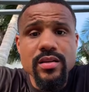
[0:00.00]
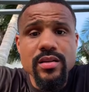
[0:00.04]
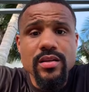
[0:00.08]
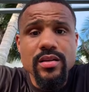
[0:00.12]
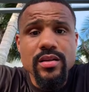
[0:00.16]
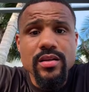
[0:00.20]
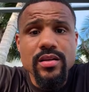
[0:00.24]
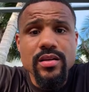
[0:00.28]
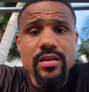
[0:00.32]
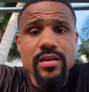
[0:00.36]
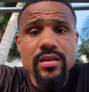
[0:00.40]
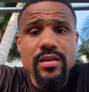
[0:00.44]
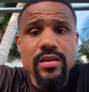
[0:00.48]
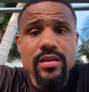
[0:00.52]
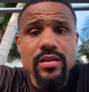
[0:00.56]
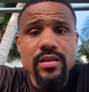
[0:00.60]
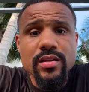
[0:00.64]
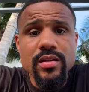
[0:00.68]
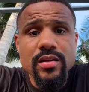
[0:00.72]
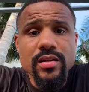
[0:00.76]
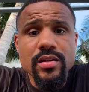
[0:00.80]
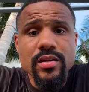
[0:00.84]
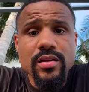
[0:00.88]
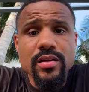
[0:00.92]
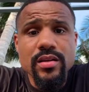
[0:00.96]

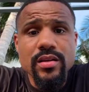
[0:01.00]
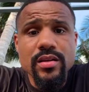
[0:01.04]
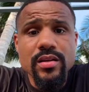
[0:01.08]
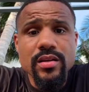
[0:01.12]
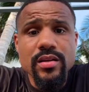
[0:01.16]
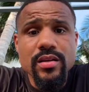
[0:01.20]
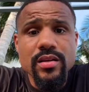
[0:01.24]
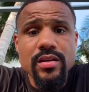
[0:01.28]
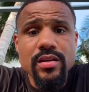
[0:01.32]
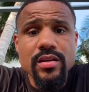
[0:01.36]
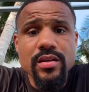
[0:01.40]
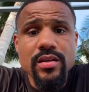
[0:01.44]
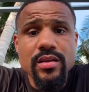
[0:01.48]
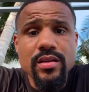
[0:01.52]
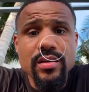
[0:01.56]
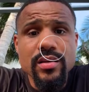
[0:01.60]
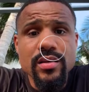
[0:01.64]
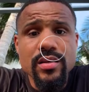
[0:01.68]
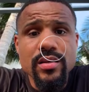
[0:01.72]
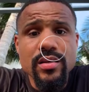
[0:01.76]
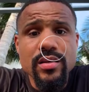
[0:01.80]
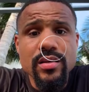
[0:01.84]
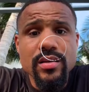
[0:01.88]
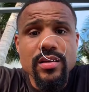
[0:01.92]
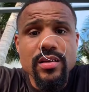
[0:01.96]

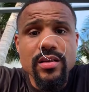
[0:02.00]
(silence)